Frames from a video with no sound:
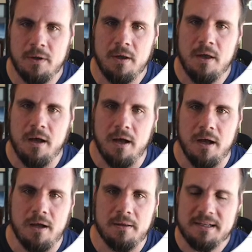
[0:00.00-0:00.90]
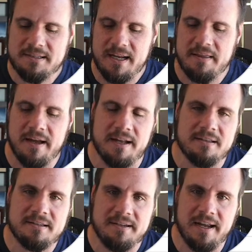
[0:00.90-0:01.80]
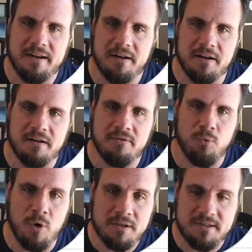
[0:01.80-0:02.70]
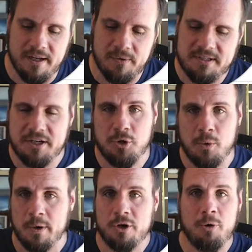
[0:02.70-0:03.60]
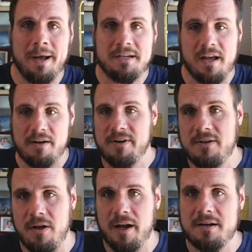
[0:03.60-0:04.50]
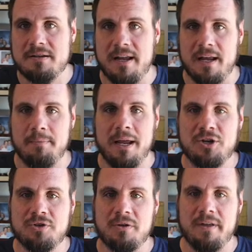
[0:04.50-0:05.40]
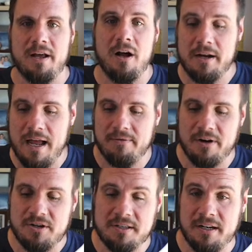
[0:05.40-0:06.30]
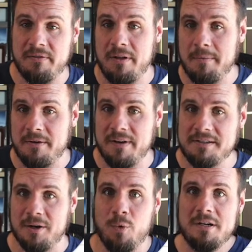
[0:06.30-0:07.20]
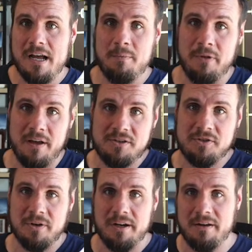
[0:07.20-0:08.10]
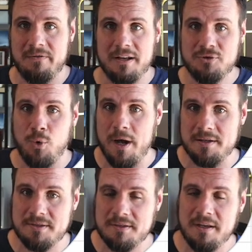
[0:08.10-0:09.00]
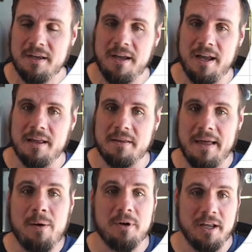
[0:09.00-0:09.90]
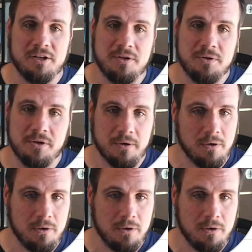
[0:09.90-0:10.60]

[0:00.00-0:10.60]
Let's say that instead of one sale, we said, we're going to go back to every client and make sure that on average, instead of them investing one time with us, they're going to invest twice. And that would get you to your goal.